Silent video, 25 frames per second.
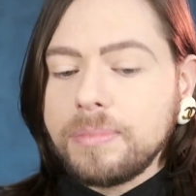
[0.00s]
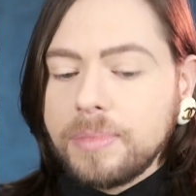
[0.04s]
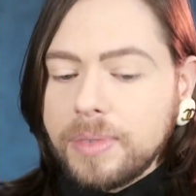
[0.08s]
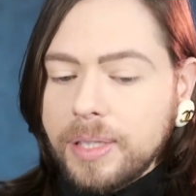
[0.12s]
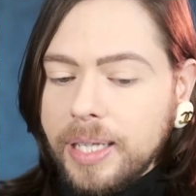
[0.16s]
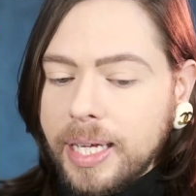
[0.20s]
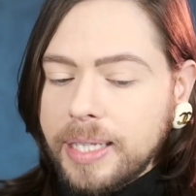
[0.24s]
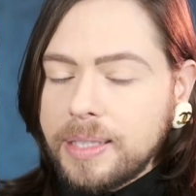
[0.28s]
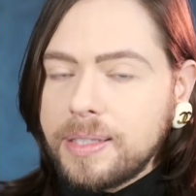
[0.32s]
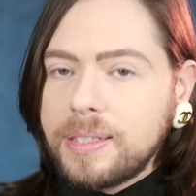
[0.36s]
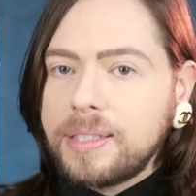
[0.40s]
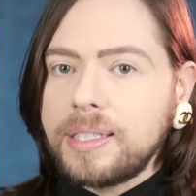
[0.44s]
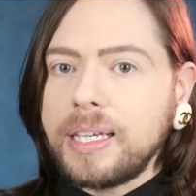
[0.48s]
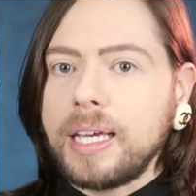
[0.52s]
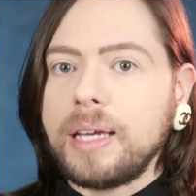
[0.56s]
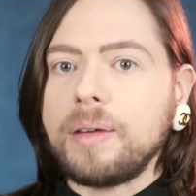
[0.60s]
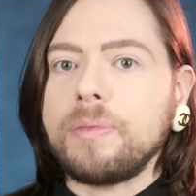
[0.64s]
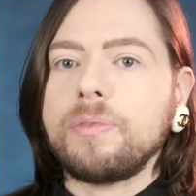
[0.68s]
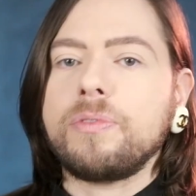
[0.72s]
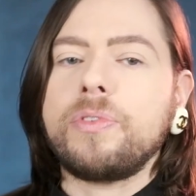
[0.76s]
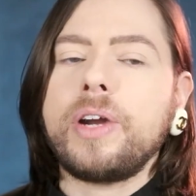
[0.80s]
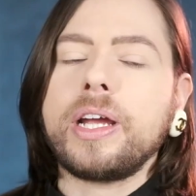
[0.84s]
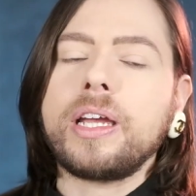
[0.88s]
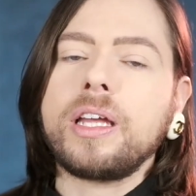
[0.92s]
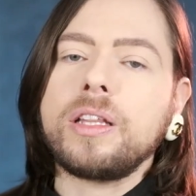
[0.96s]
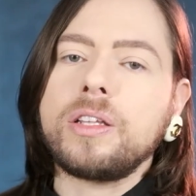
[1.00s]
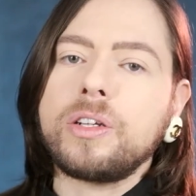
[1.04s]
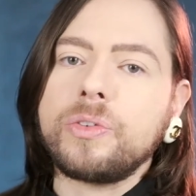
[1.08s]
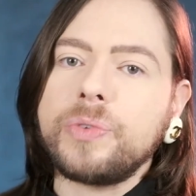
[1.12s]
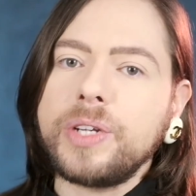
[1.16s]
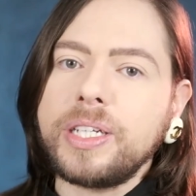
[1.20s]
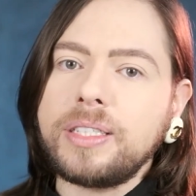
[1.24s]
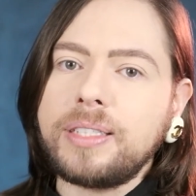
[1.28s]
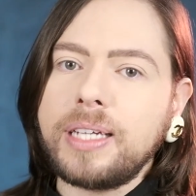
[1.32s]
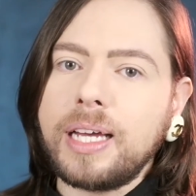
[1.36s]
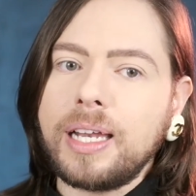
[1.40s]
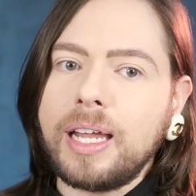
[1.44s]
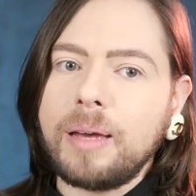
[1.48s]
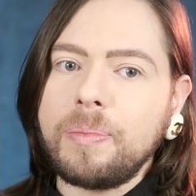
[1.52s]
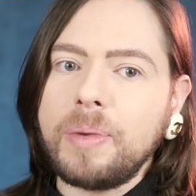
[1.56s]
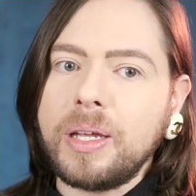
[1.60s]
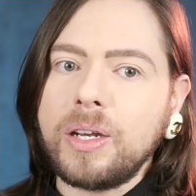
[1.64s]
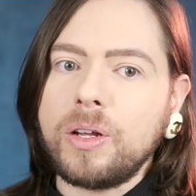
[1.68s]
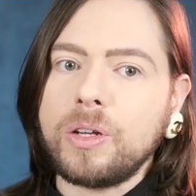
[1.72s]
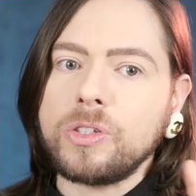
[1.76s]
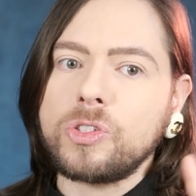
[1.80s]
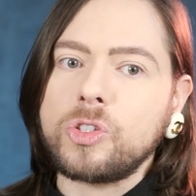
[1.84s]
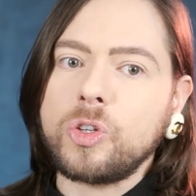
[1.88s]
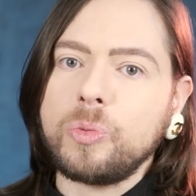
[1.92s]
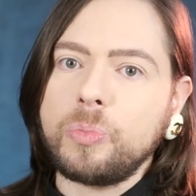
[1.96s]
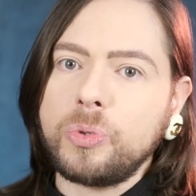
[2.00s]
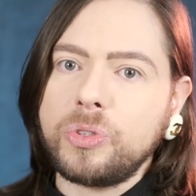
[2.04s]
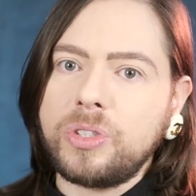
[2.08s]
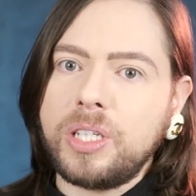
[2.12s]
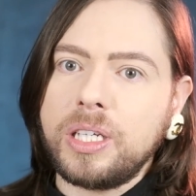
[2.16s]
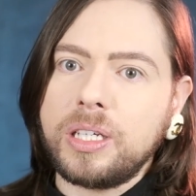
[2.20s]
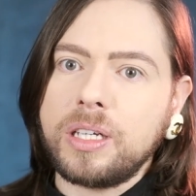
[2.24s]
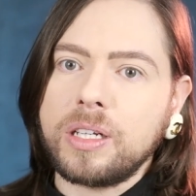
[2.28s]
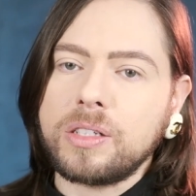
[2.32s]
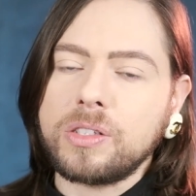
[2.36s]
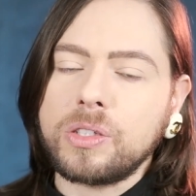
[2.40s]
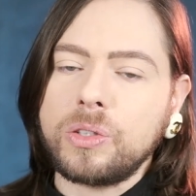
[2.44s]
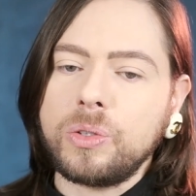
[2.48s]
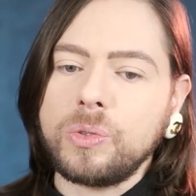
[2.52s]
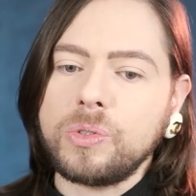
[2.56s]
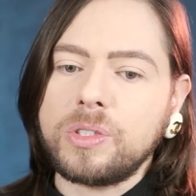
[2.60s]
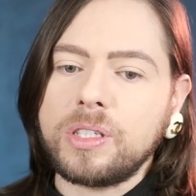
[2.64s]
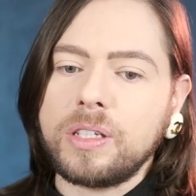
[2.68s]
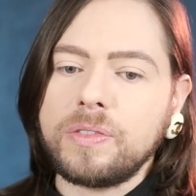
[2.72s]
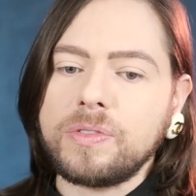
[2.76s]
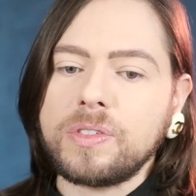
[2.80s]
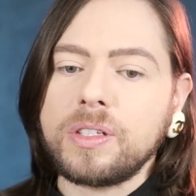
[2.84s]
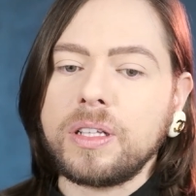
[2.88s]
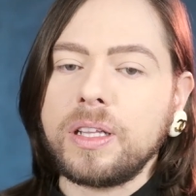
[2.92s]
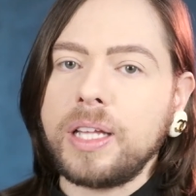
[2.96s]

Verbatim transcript: Let's see. Regular retail, I mean also boutique exclusives.